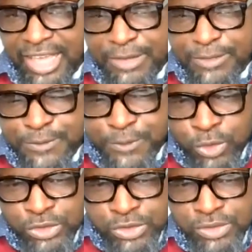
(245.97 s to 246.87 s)
a
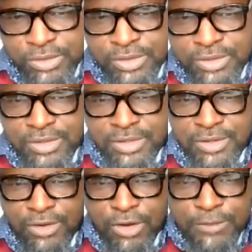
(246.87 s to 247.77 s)
fruit
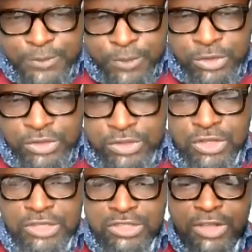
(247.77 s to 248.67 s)
or fruit
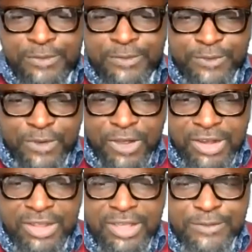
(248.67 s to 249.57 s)
does not
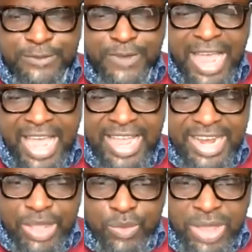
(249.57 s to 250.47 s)
fall
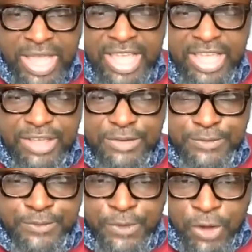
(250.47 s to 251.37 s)
far away
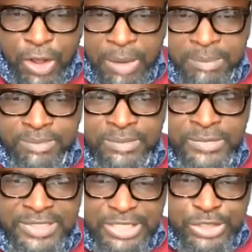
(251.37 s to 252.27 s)
from
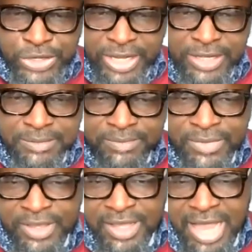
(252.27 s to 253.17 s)
the tree.
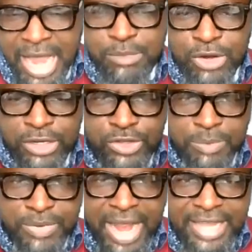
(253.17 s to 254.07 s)
I'm not
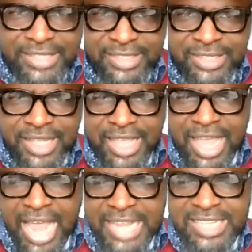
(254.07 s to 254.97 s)
surprised
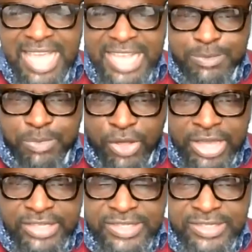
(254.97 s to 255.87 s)
at the
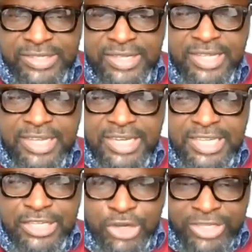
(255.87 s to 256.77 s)
exploits
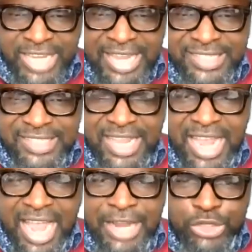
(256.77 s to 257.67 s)
the daughters
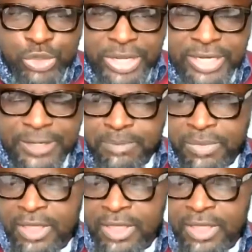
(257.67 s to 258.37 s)
are doing.